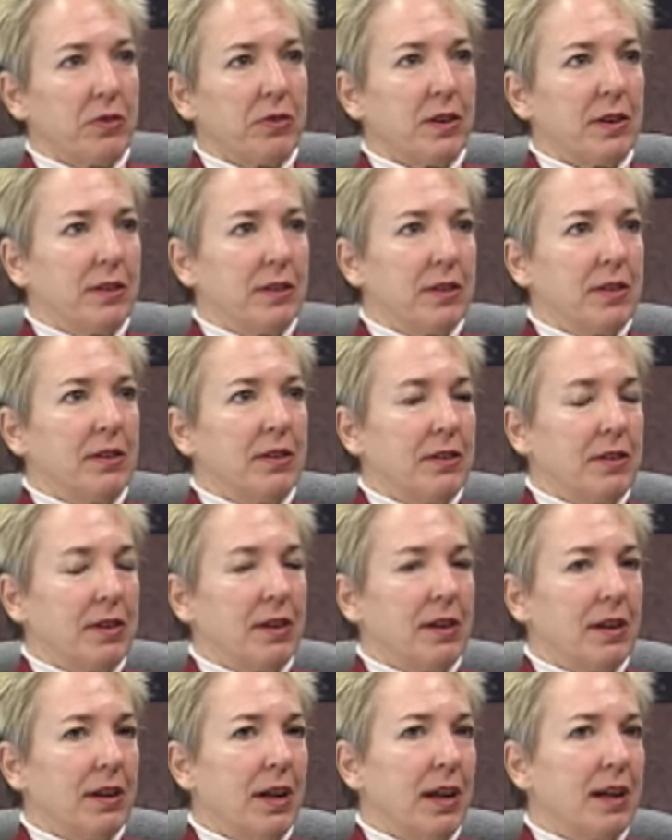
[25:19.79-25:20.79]

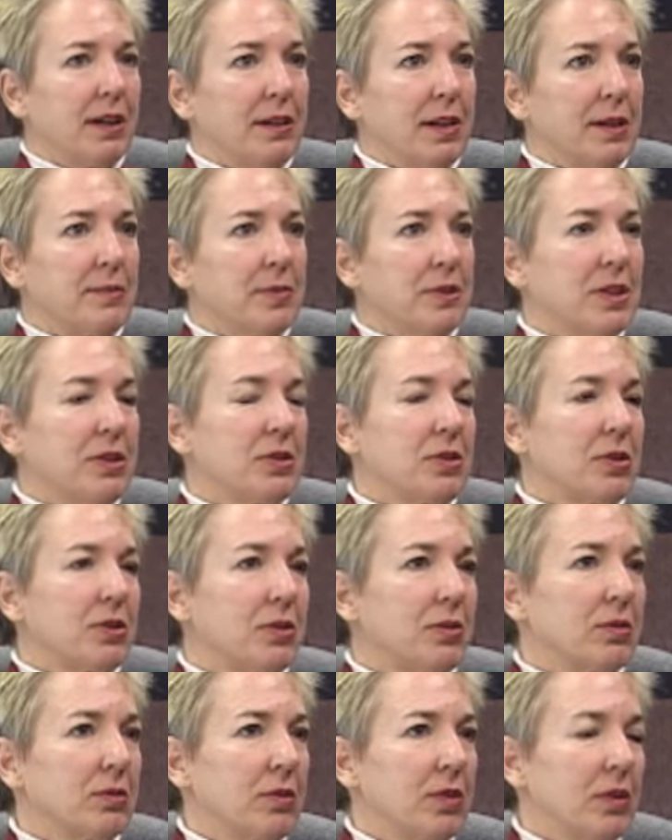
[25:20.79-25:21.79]
A lot of times these
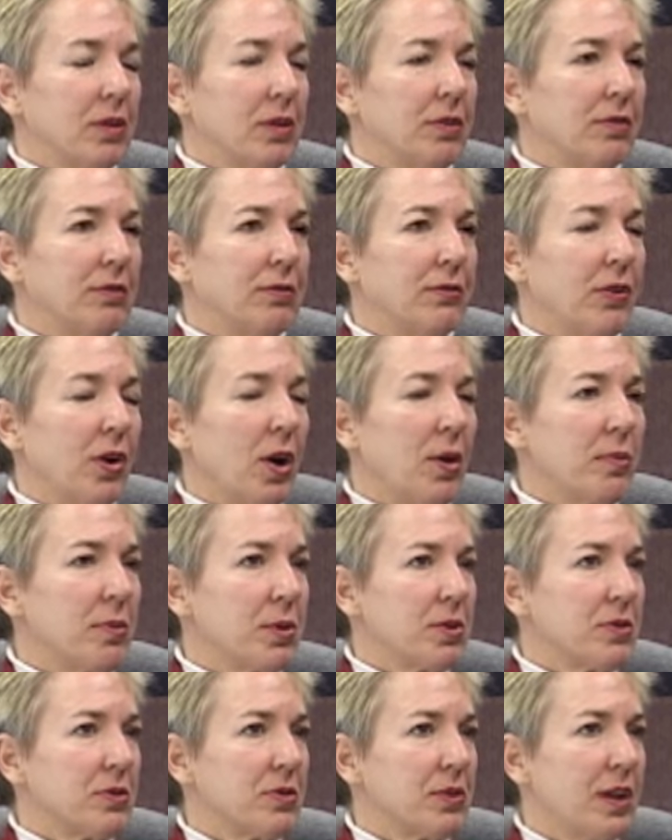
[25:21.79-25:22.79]
are
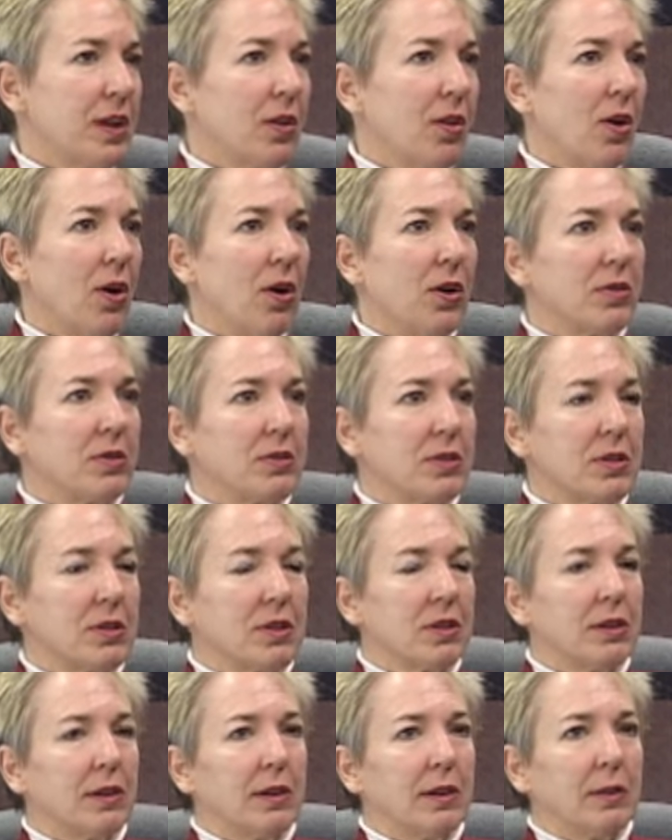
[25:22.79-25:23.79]
farmers that aren't
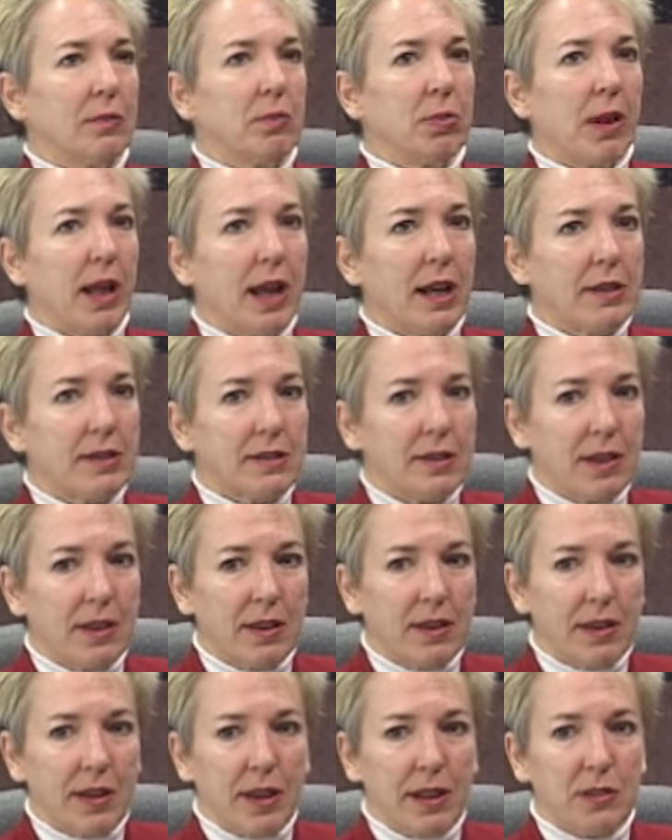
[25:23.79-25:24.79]
blasting
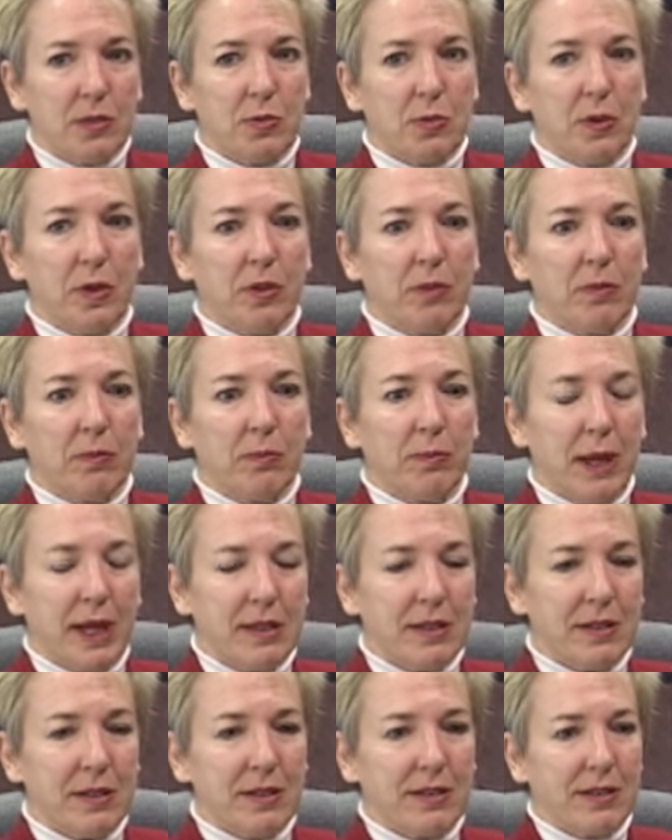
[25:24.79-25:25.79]
things with
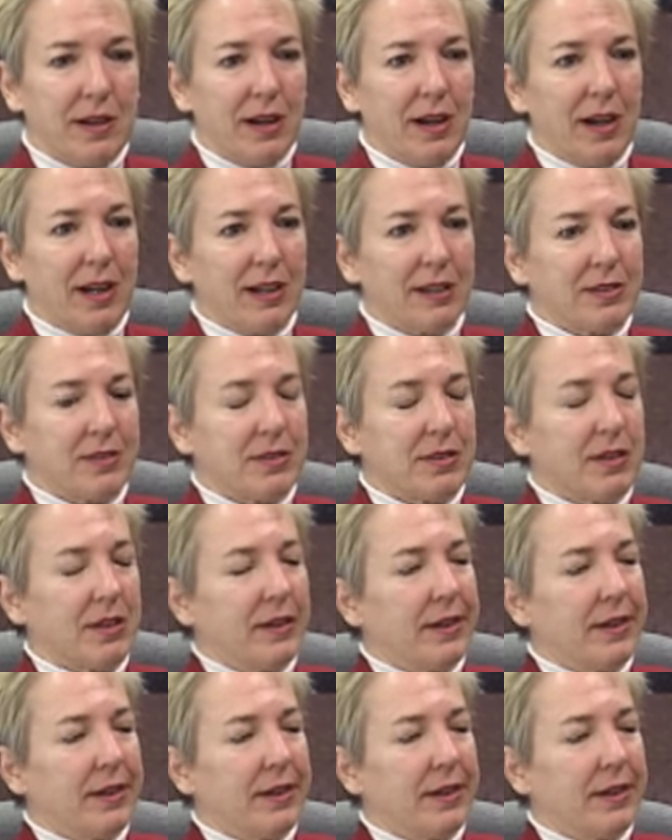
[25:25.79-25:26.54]
pesticides.